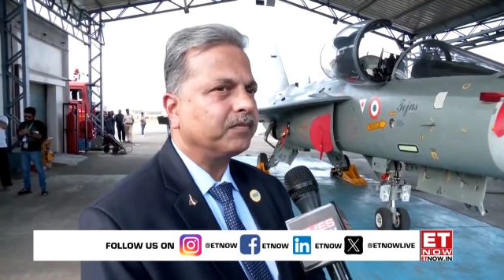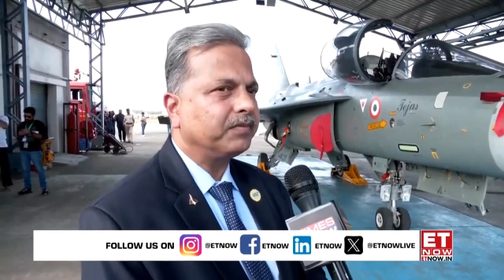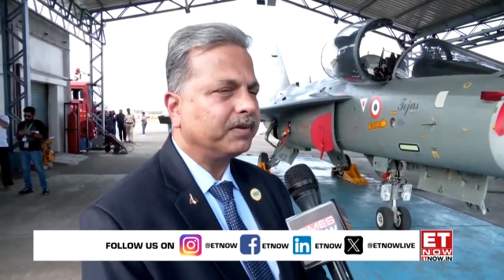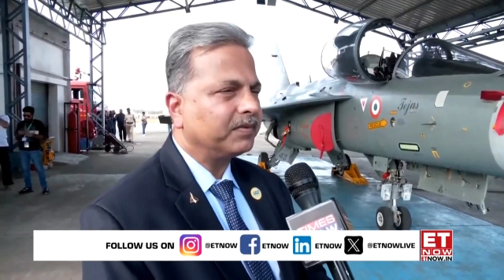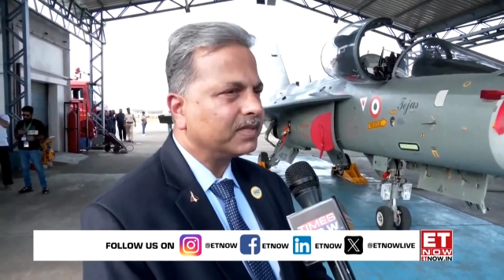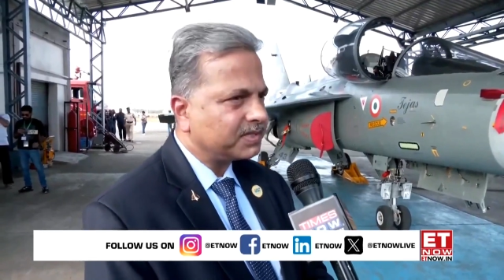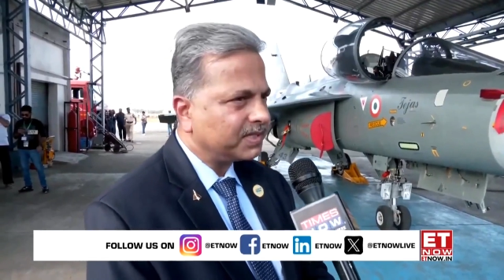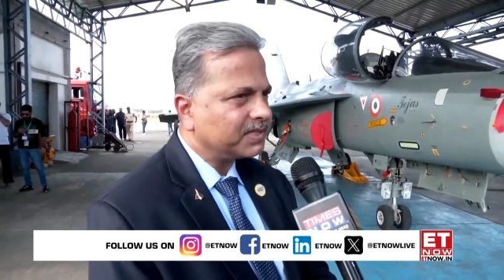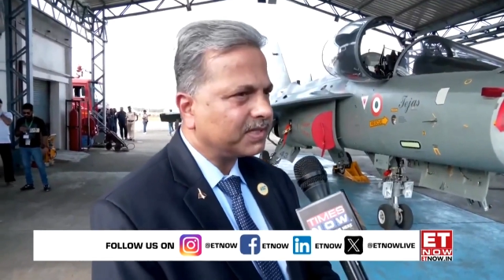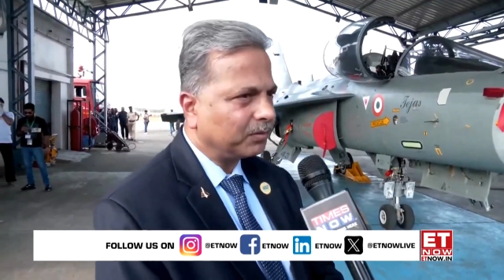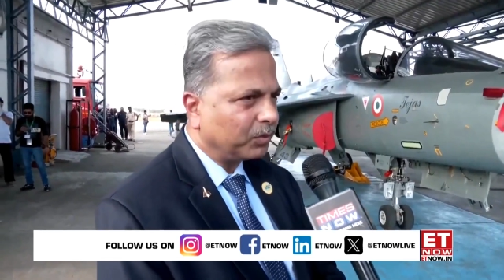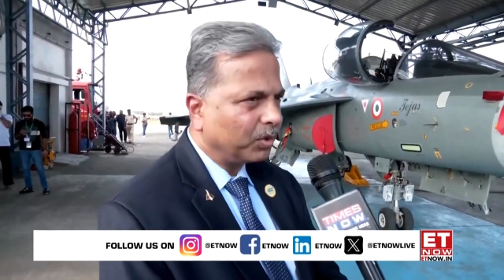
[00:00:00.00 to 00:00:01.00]
we will see
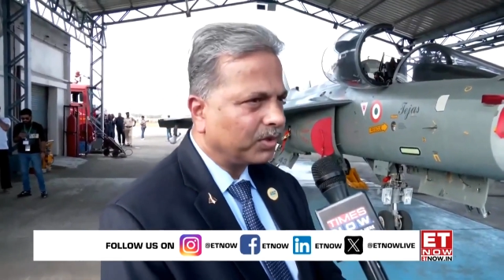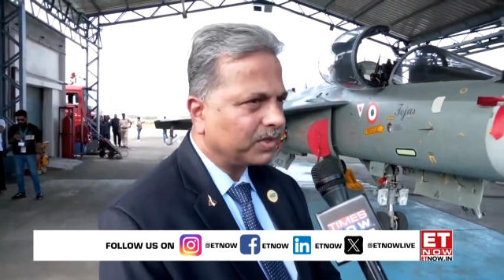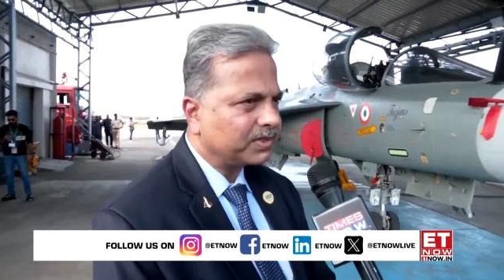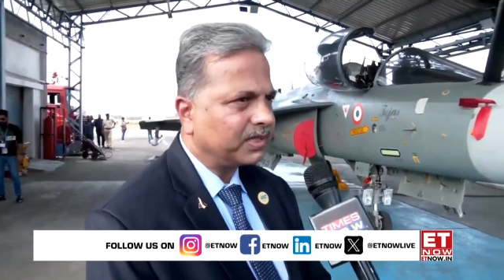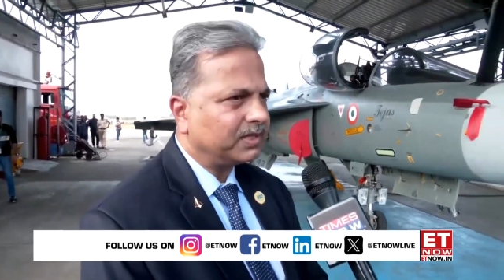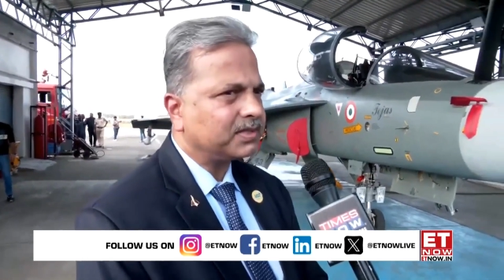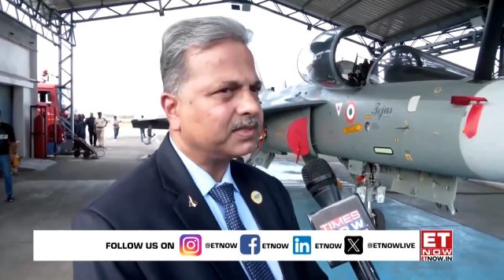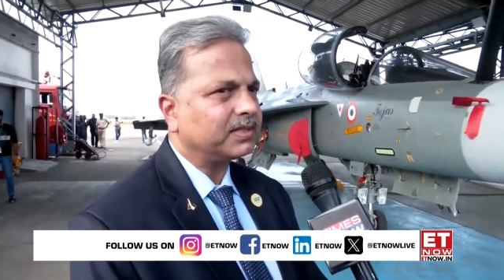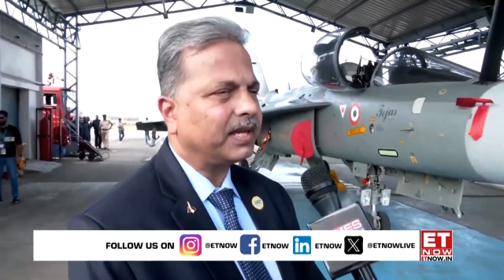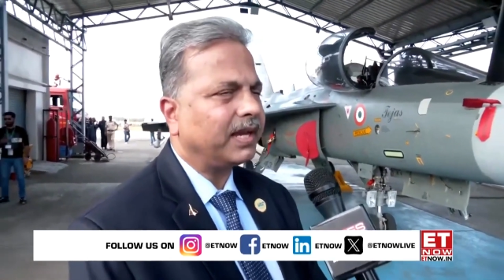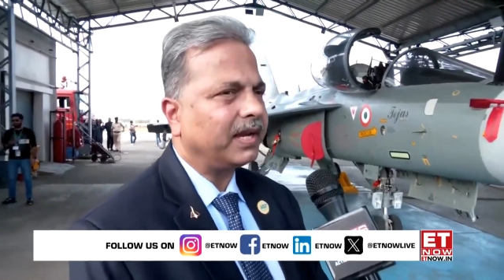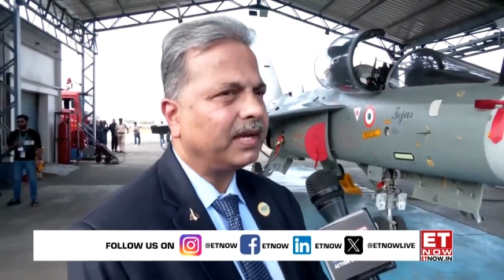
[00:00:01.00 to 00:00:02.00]
some good results
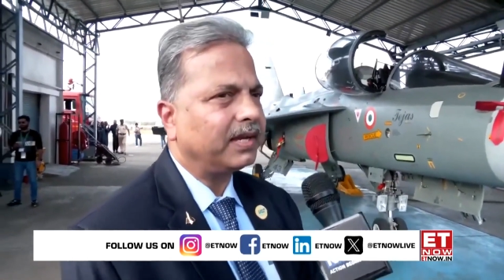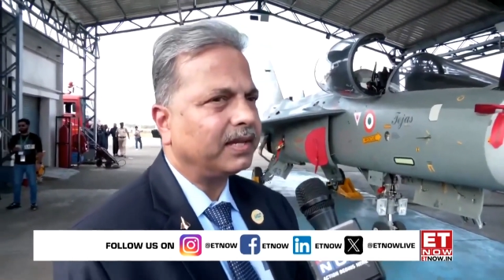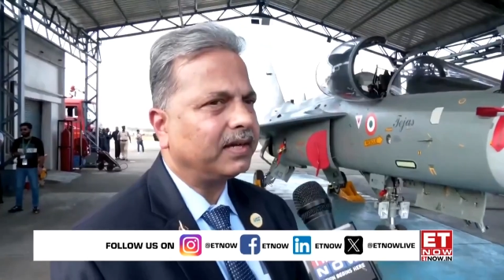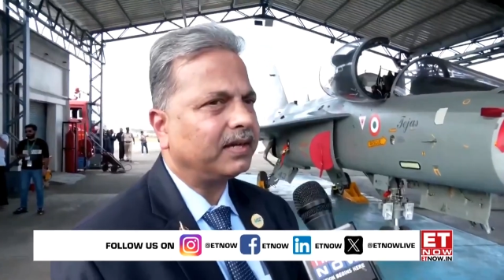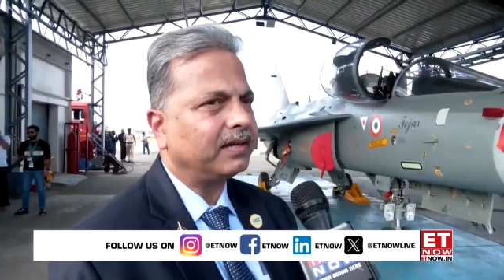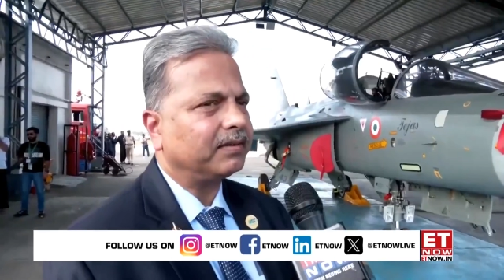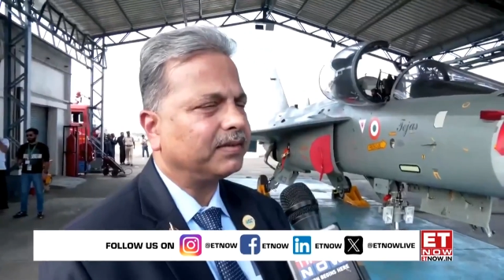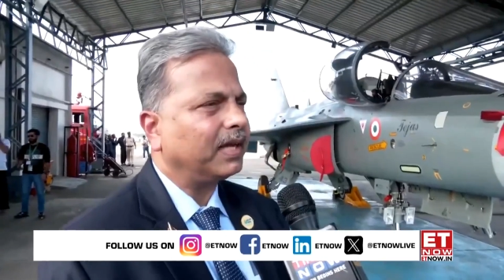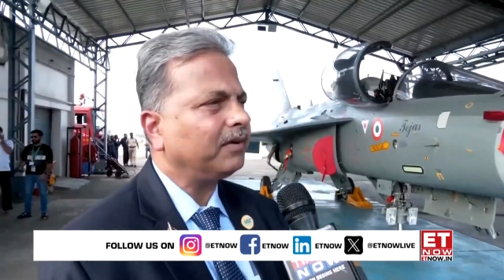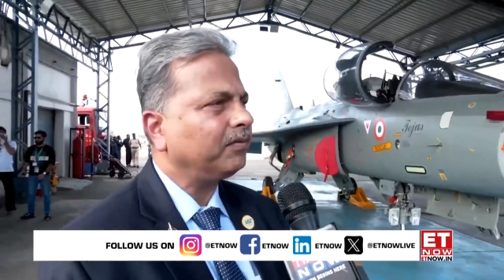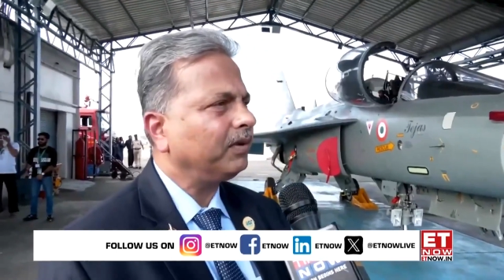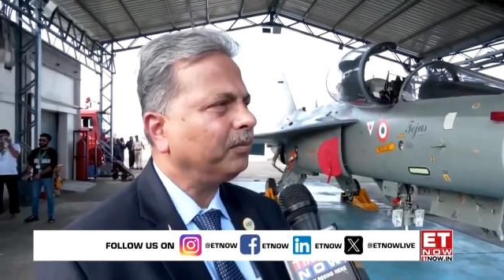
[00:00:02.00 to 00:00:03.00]
and uh,
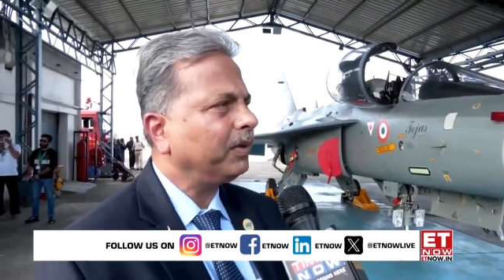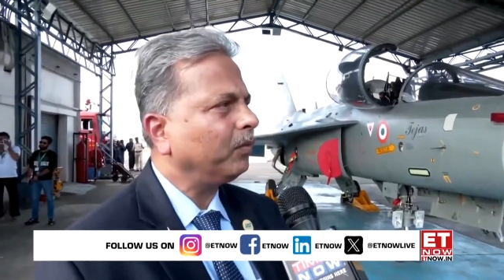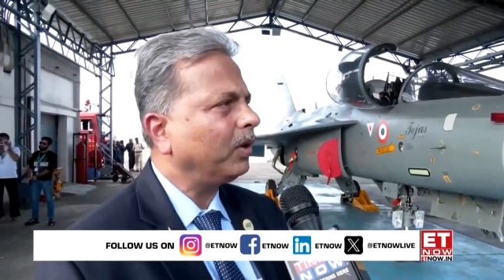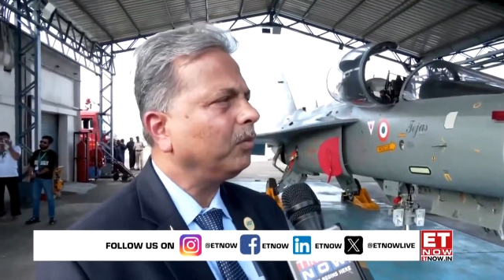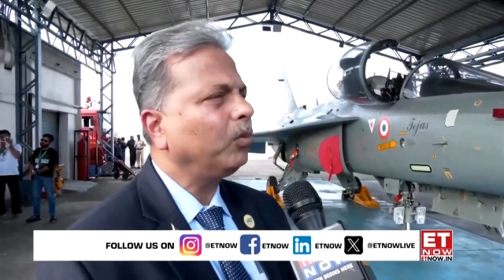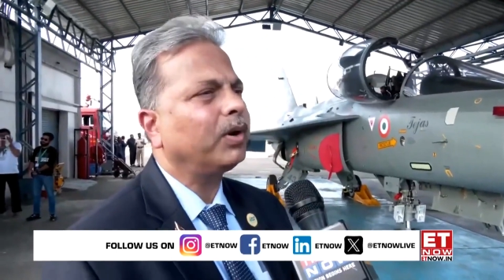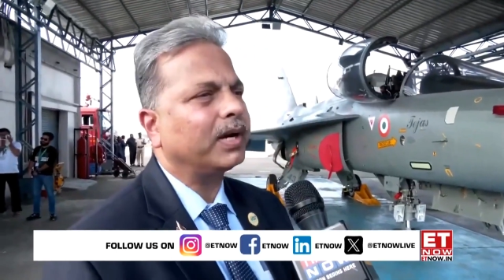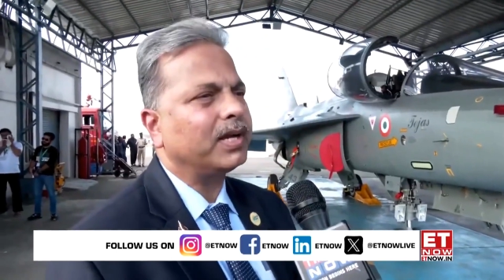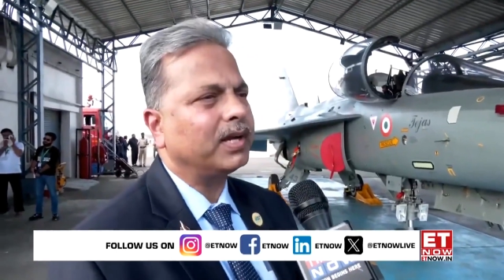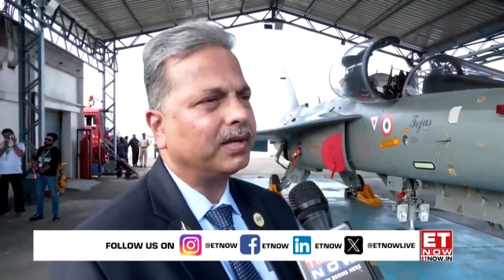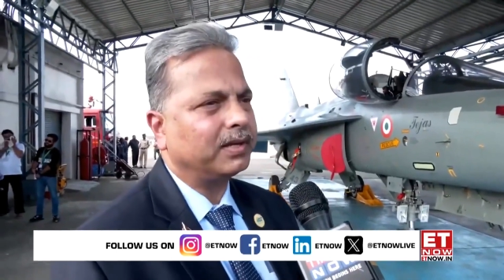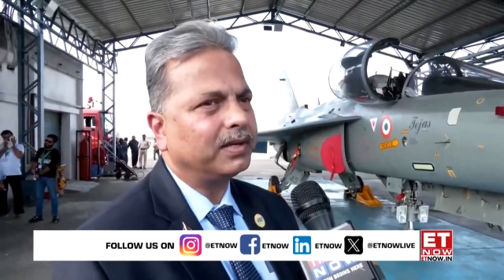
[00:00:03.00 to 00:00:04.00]
that will be one more
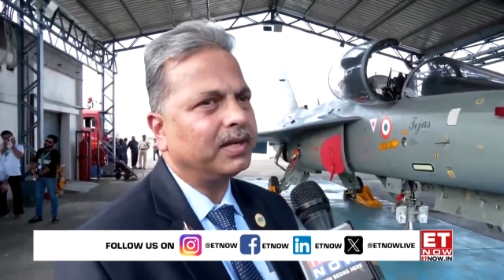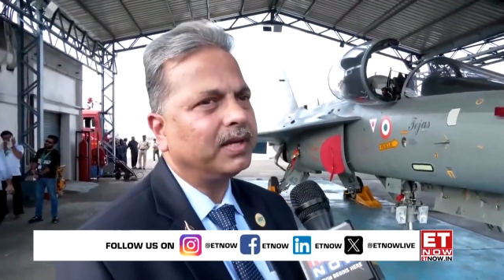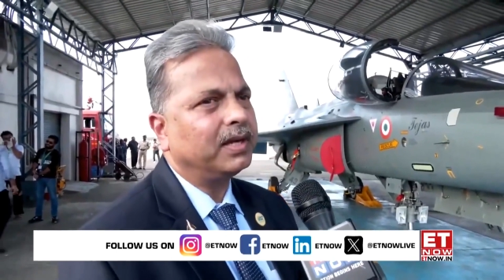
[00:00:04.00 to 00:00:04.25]
uh,